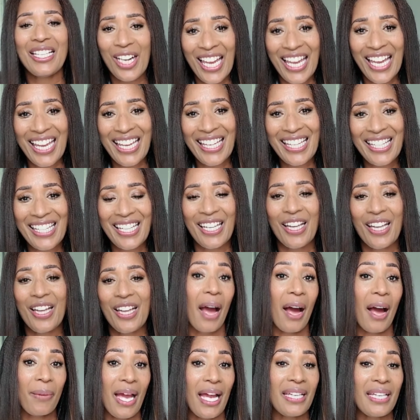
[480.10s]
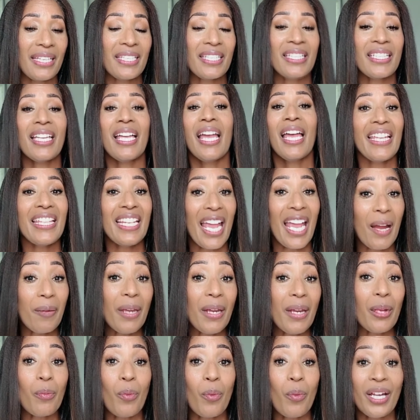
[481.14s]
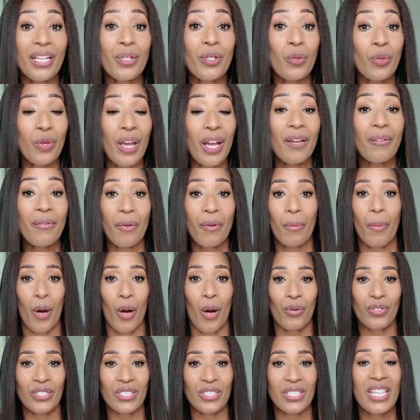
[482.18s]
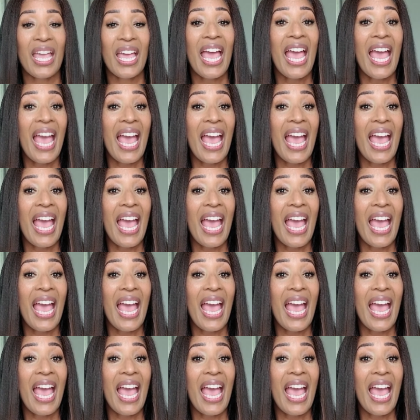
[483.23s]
Kling. Comment and tell me what you love the most.